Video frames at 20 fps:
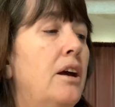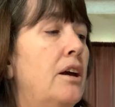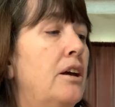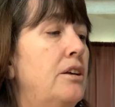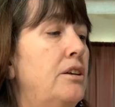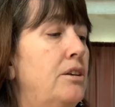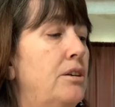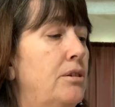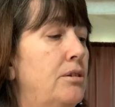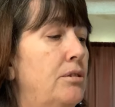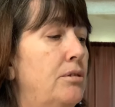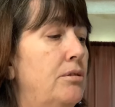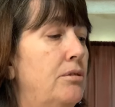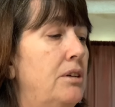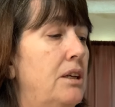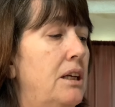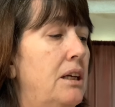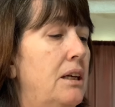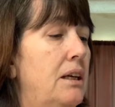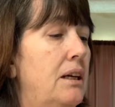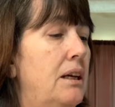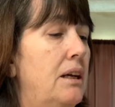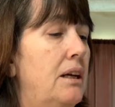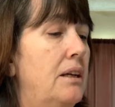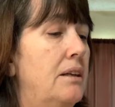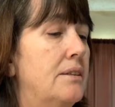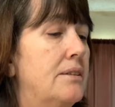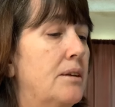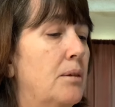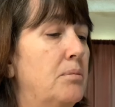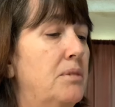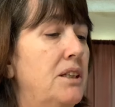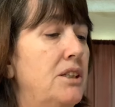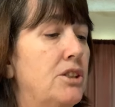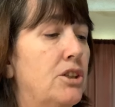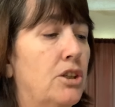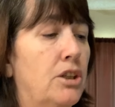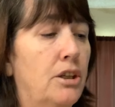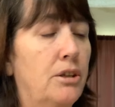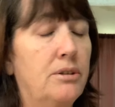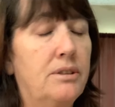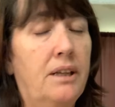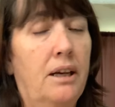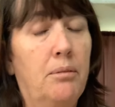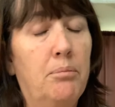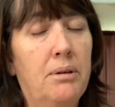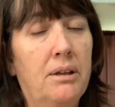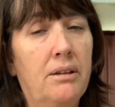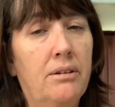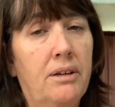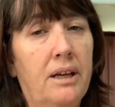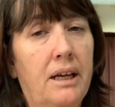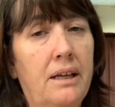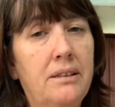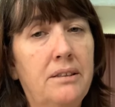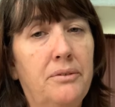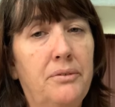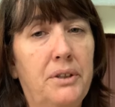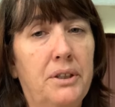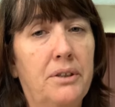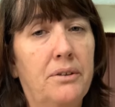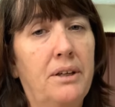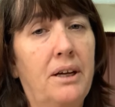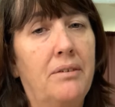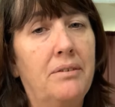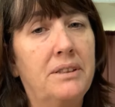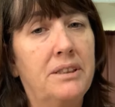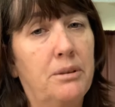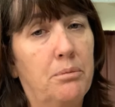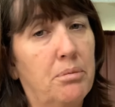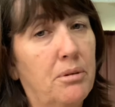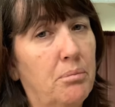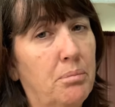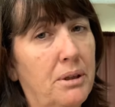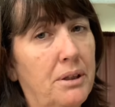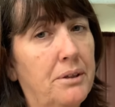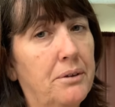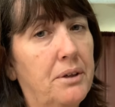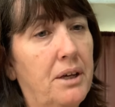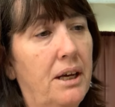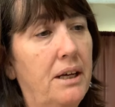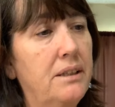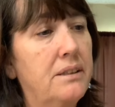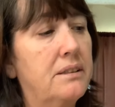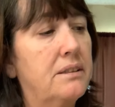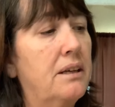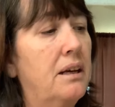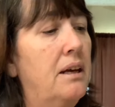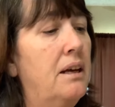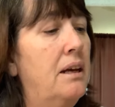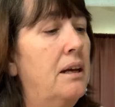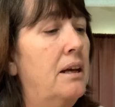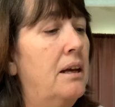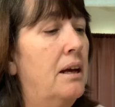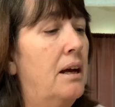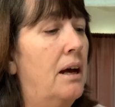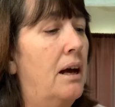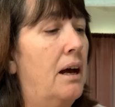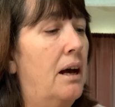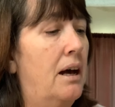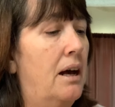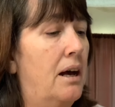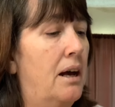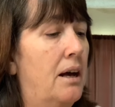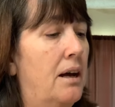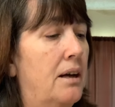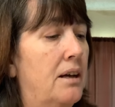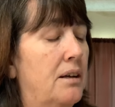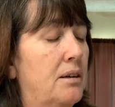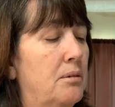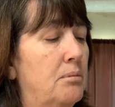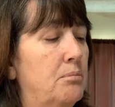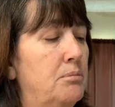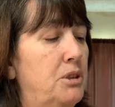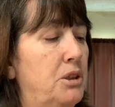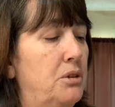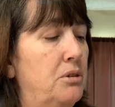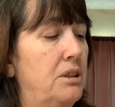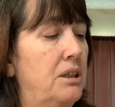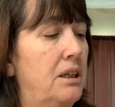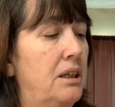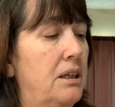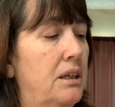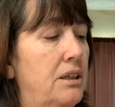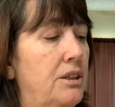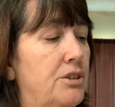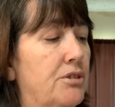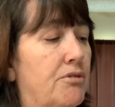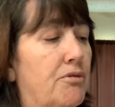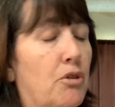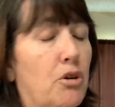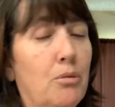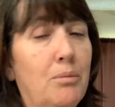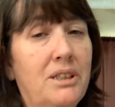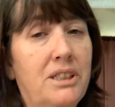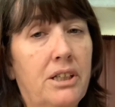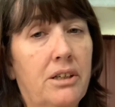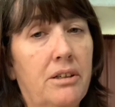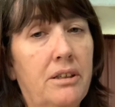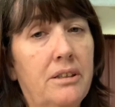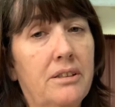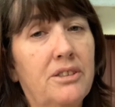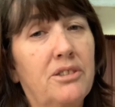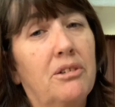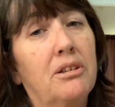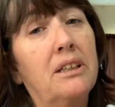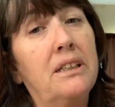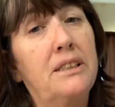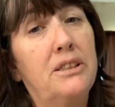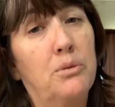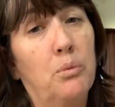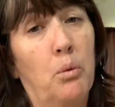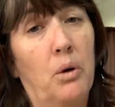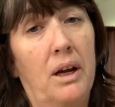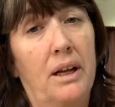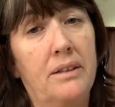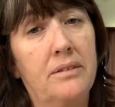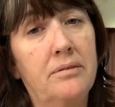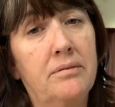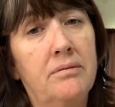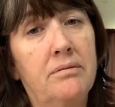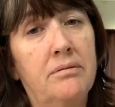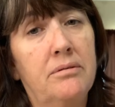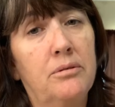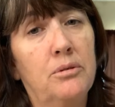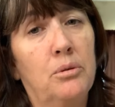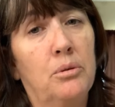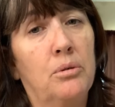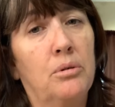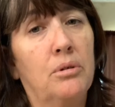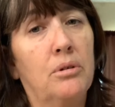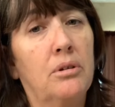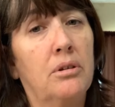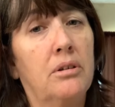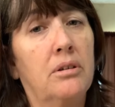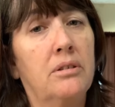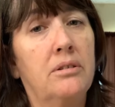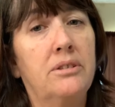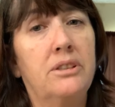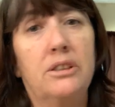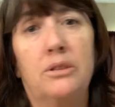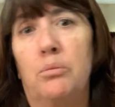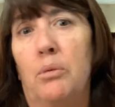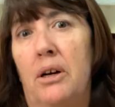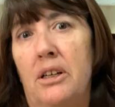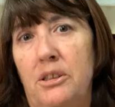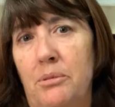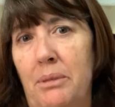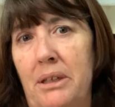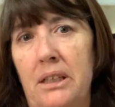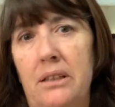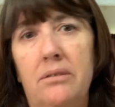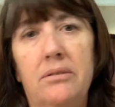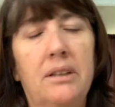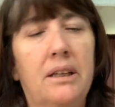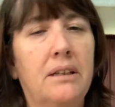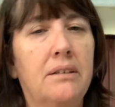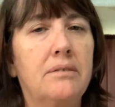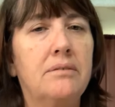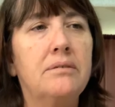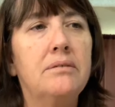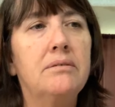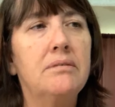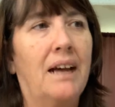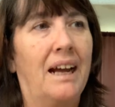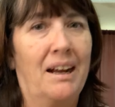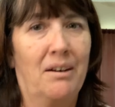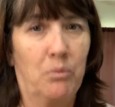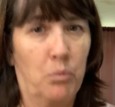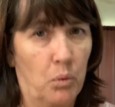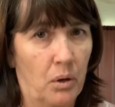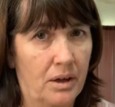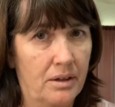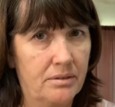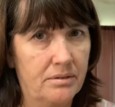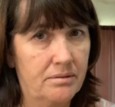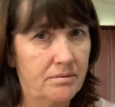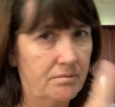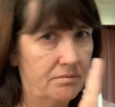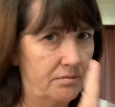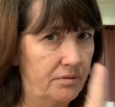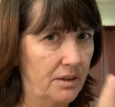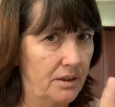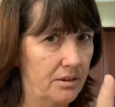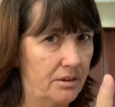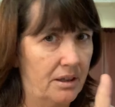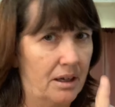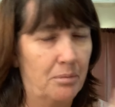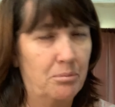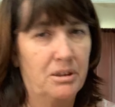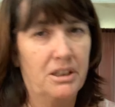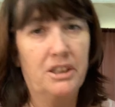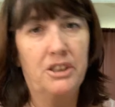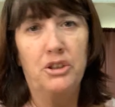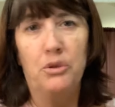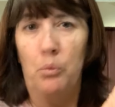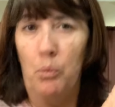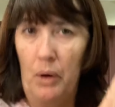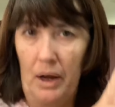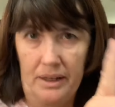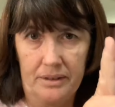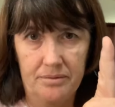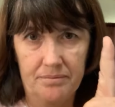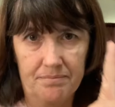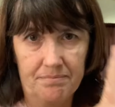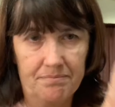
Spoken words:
You need something to close that pillowcase if you don't have a zipper pillowcase. You need your 4 materials, or at least one, or just watch me and I have one filler. I'm gonna do one.